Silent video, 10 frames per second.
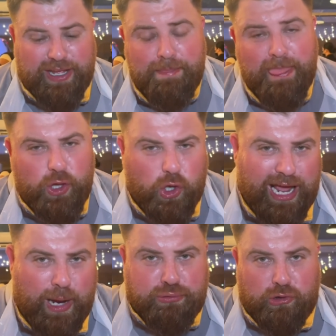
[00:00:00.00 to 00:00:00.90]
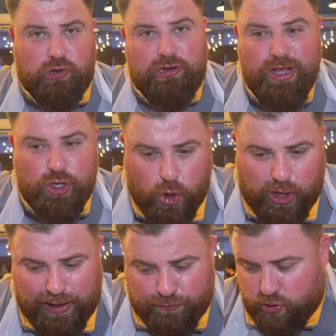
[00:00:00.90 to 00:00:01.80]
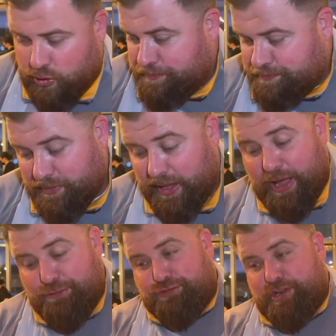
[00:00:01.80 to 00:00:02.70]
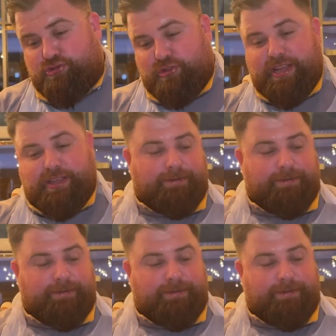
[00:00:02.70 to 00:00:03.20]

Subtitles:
You've got an apron on, you've got gloves on, you get a free drink.